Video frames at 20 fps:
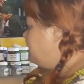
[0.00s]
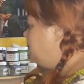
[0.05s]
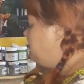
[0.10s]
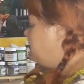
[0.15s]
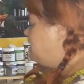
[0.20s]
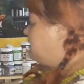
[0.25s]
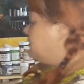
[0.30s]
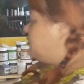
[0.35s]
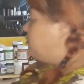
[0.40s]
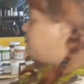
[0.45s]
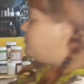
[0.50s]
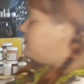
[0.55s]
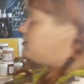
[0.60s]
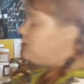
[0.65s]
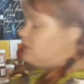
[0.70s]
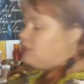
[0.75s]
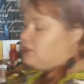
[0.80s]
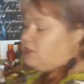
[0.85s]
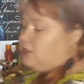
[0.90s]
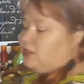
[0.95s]
So we're just
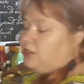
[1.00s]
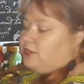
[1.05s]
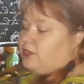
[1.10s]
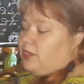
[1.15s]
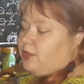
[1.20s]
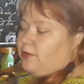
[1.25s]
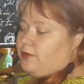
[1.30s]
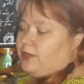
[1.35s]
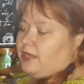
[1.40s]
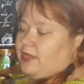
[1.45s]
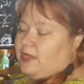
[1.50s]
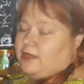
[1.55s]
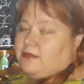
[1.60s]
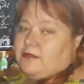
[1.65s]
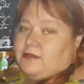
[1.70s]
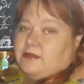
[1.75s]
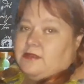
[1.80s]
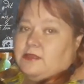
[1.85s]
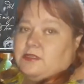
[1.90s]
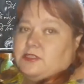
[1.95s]
going to go ahead
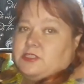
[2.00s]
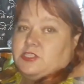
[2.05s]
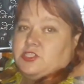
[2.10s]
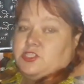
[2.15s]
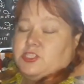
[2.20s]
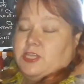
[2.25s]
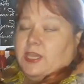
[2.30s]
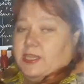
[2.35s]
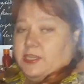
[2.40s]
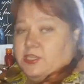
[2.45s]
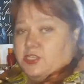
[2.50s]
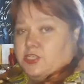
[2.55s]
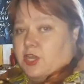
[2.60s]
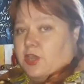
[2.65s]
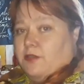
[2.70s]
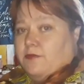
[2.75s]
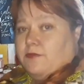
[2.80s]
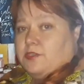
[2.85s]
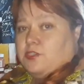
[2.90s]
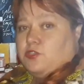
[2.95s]
and change over
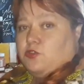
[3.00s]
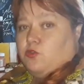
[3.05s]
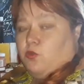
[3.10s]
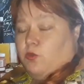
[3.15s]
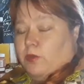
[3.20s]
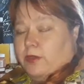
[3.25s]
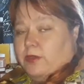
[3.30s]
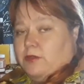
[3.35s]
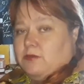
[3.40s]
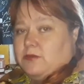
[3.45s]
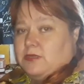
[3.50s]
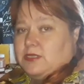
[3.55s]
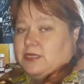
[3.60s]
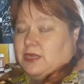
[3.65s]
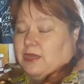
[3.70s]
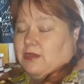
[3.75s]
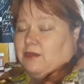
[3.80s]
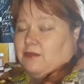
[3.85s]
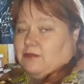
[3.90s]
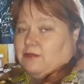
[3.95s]
to oils
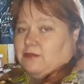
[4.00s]
now.